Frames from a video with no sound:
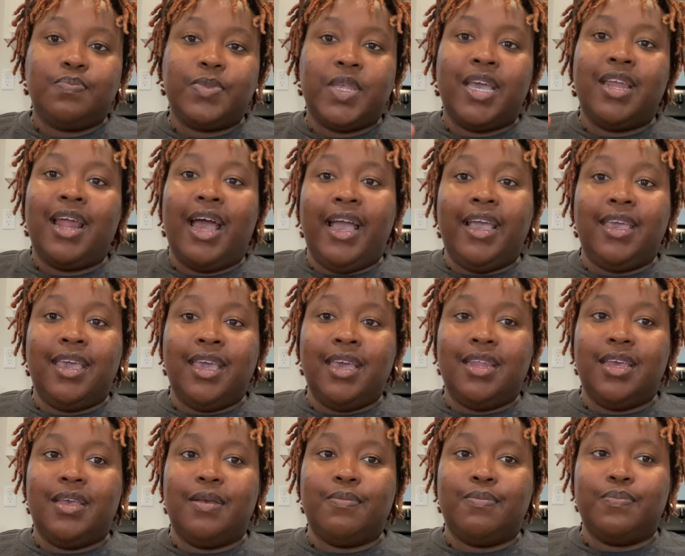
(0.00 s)
And I get
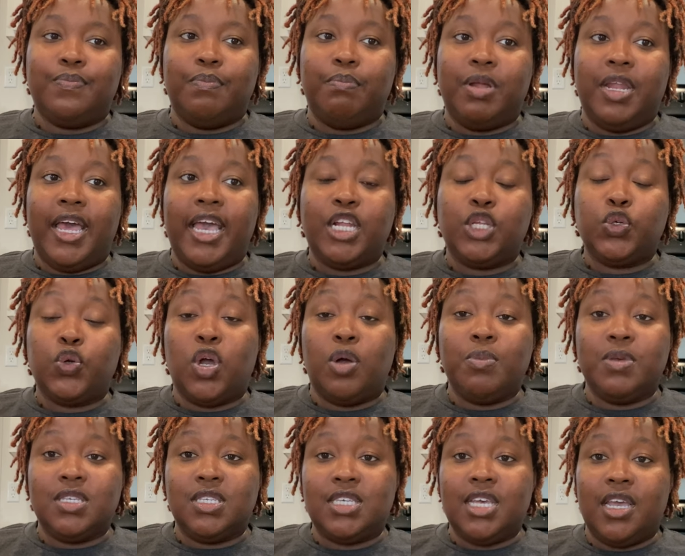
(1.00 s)
it, black
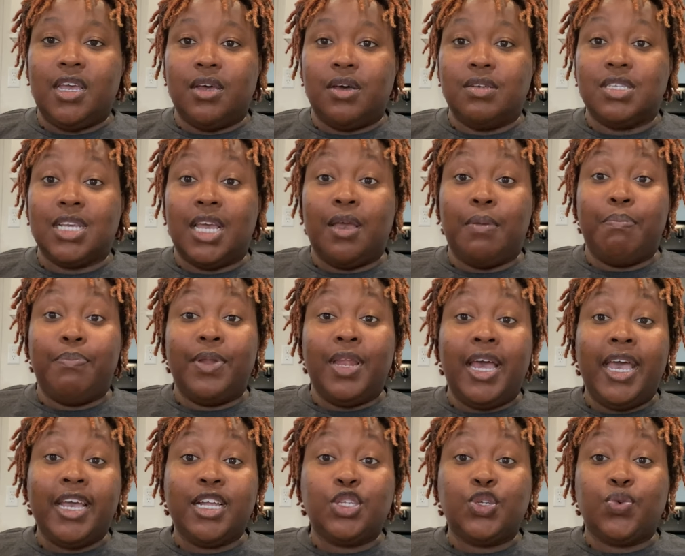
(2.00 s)
trauma sells, and
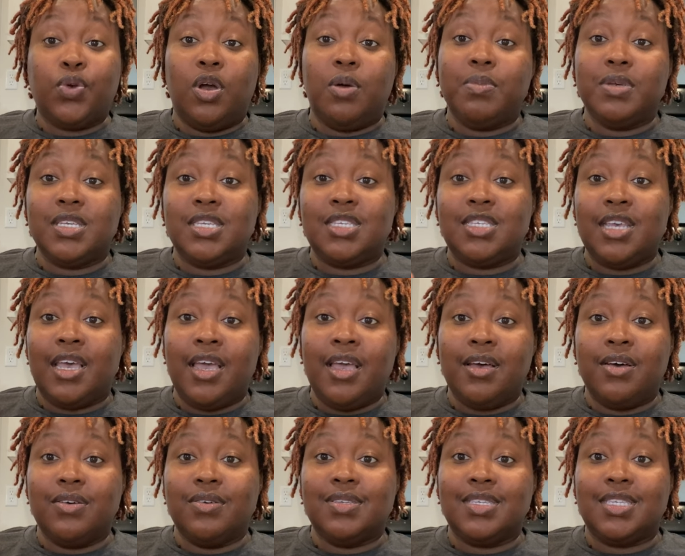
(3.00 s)
black trauma
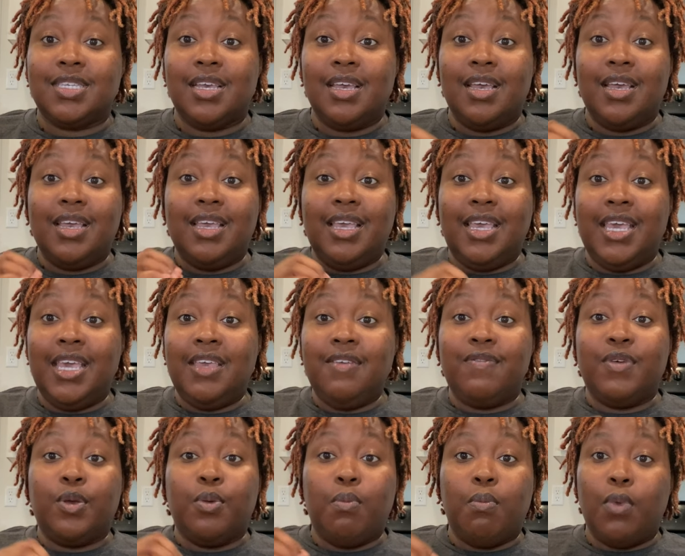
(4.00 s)
sells
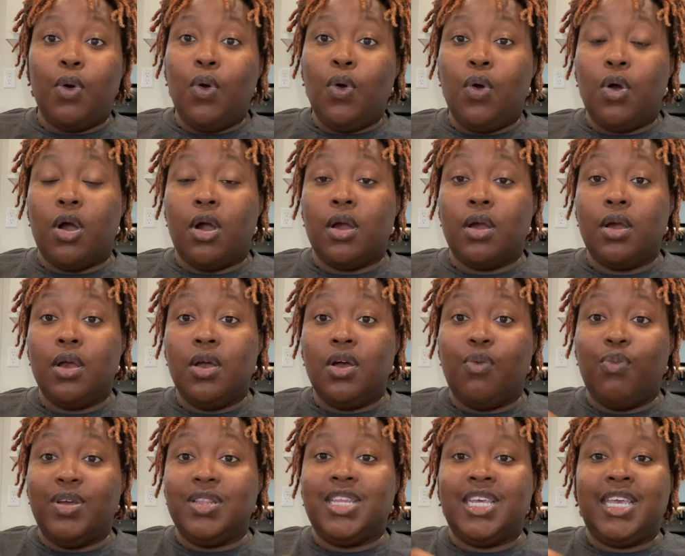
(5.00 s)
even more
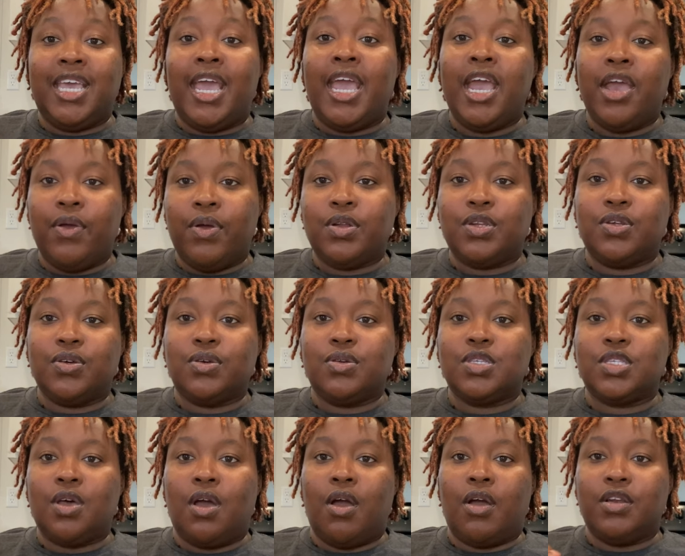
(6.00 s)
when the
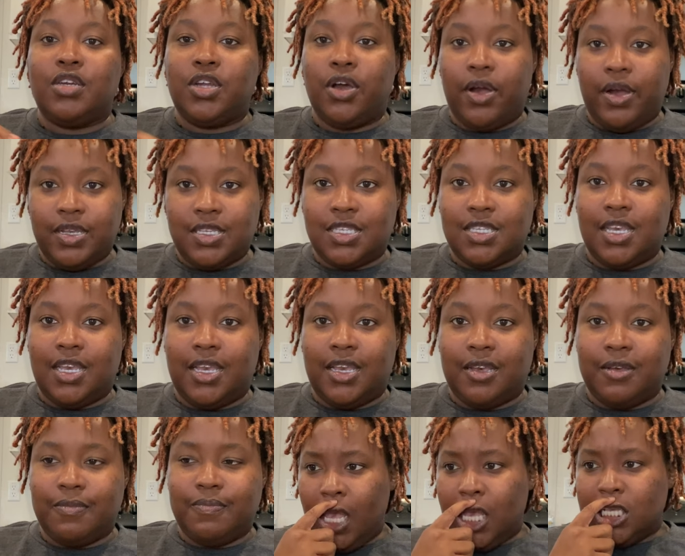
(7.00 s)
characters are dark
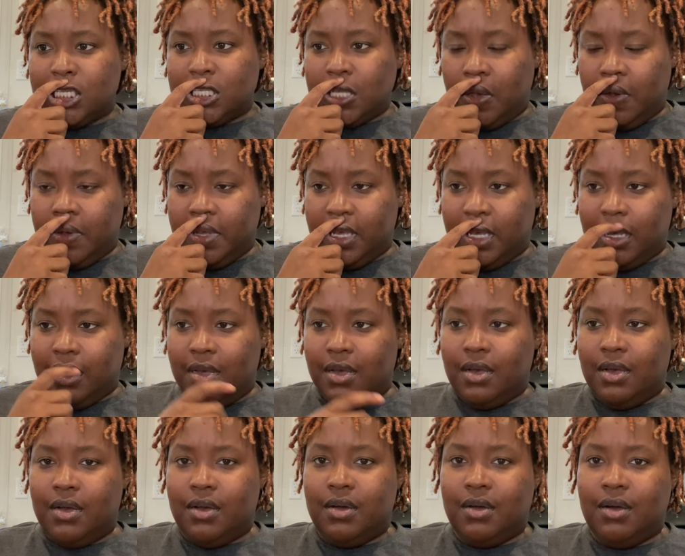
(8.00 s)
skinned. So yeah,
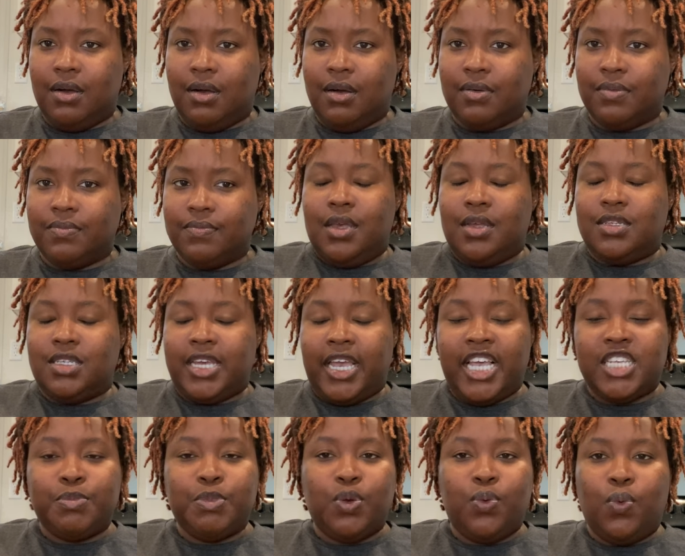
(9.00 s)
um,
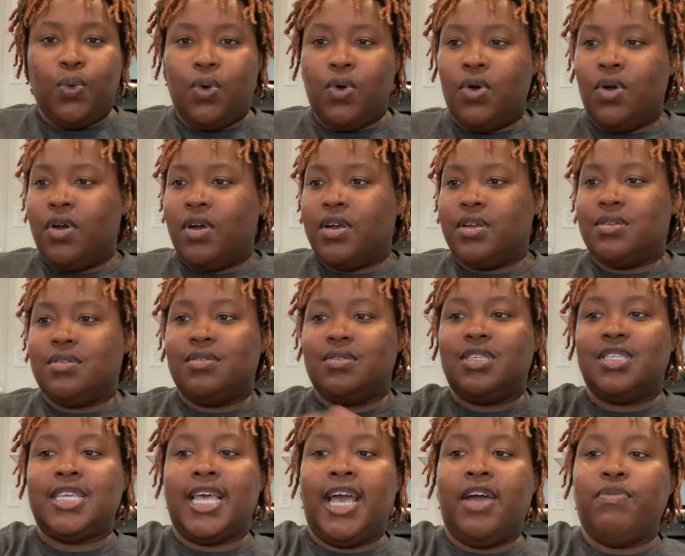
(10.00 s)
Jesmyn Ward,
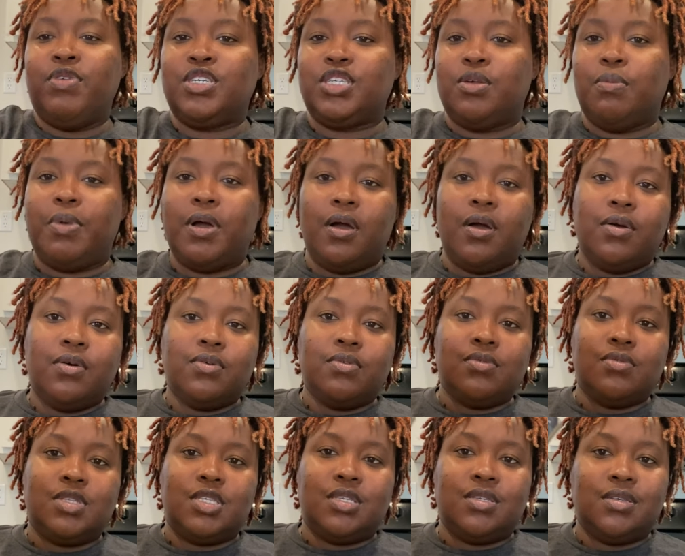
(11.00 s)
Salvage the
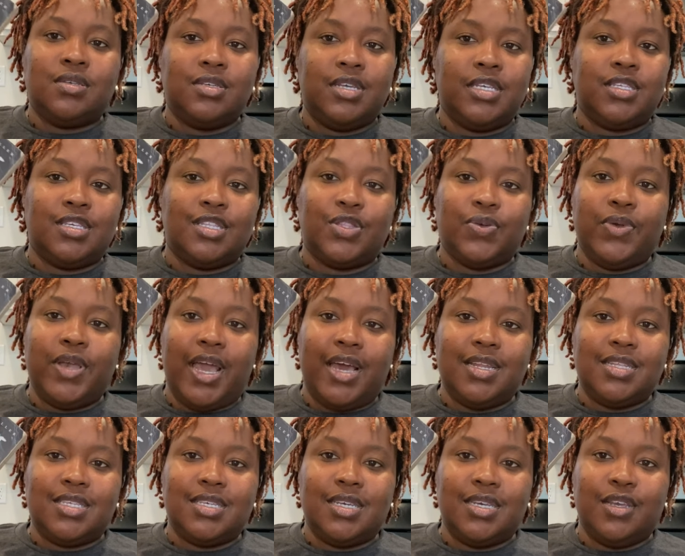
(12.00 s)
Bones, gets a three out
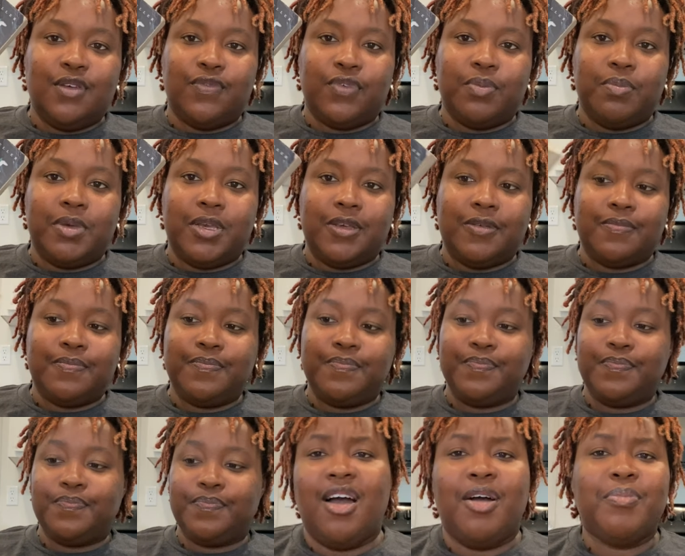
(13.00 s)
of 10 for me.
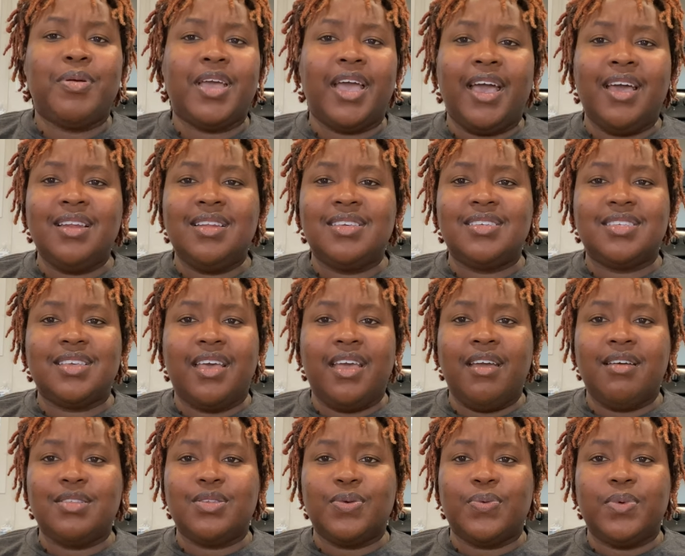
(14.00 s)
I'm kind of
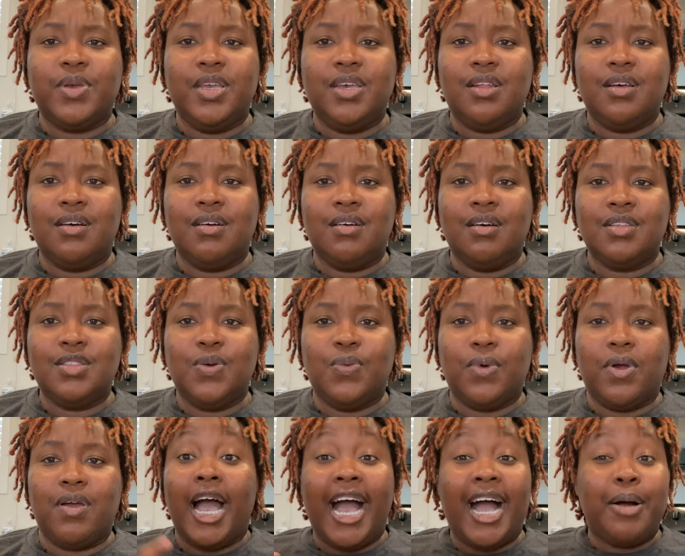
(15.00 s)
scared to read her other
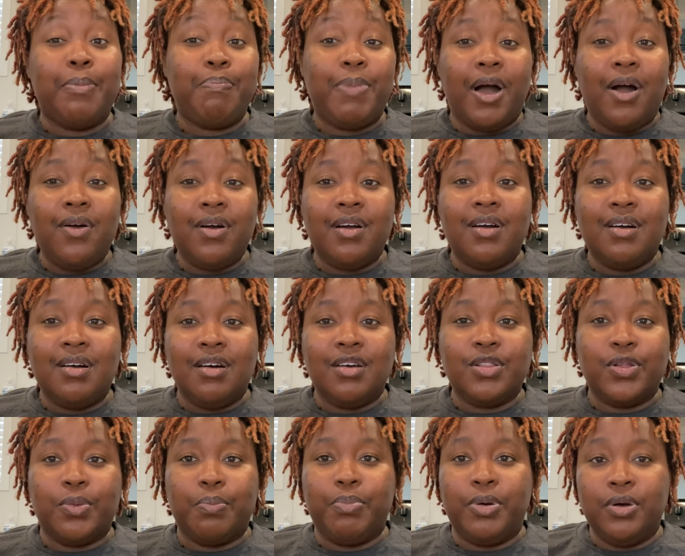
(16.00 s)
work. I bought her
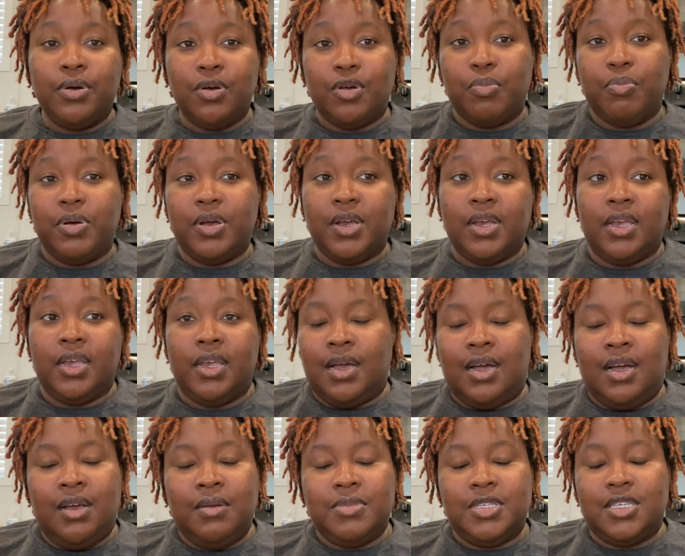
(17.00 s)
other book, but
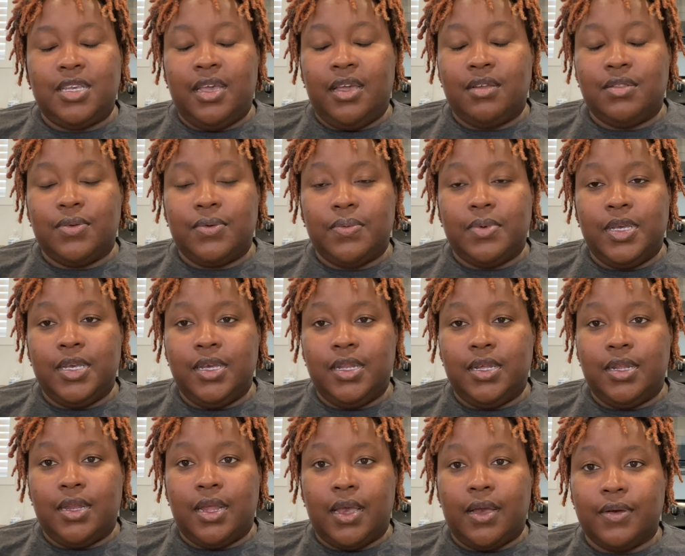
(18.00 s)
I'm scared to read
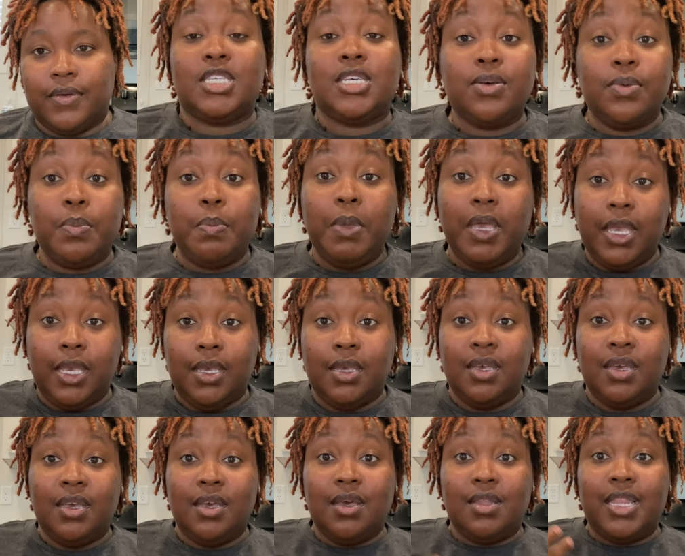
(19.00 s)
it now. To me,
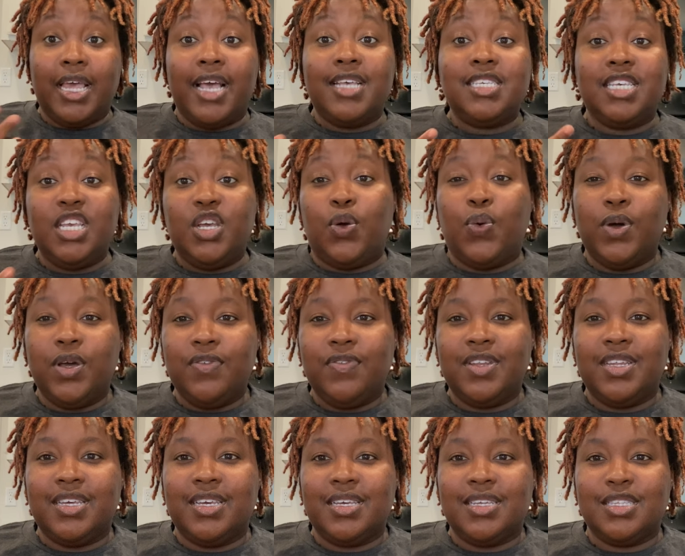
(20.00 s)
that's
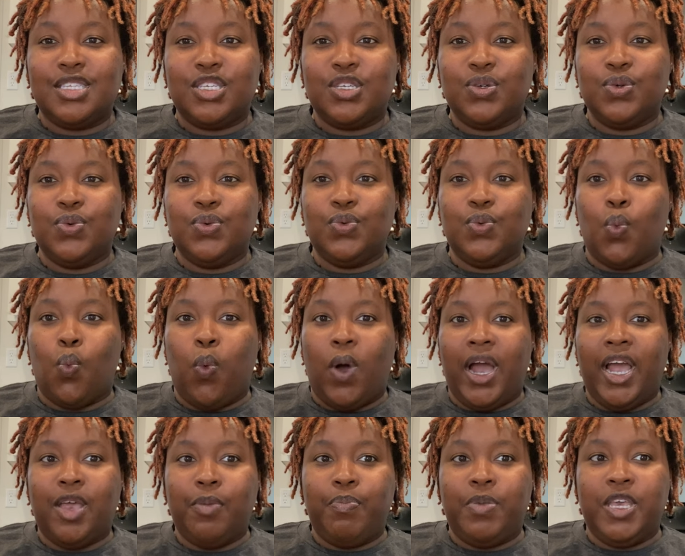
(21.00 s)
equivalent to
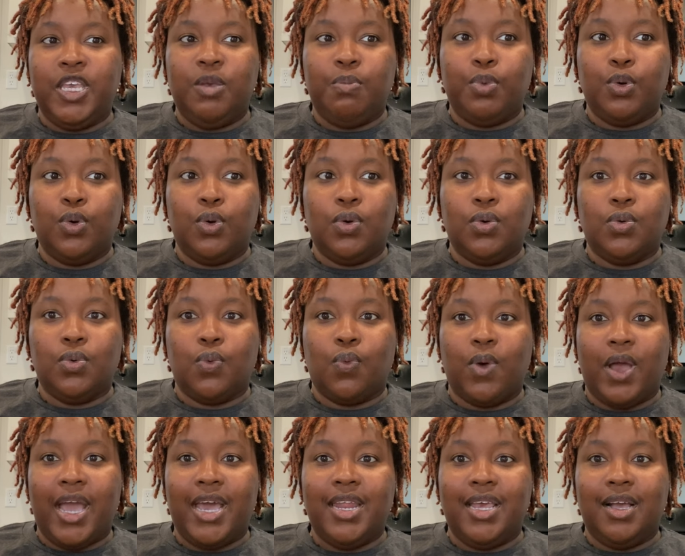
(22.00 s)
white people
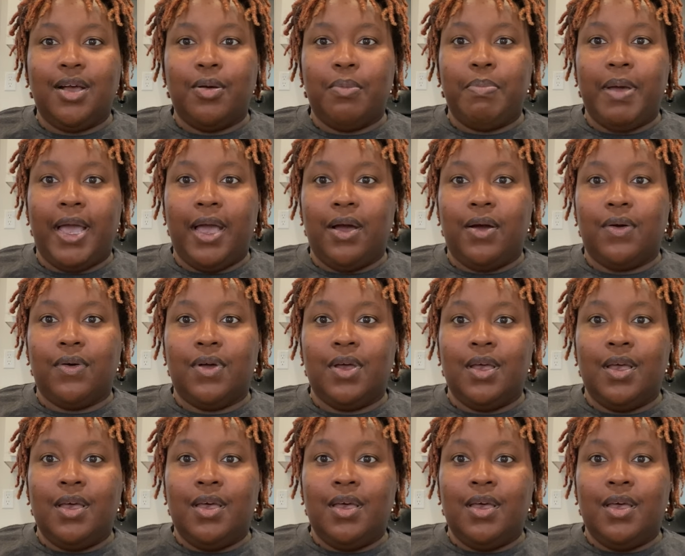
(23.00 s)
writing about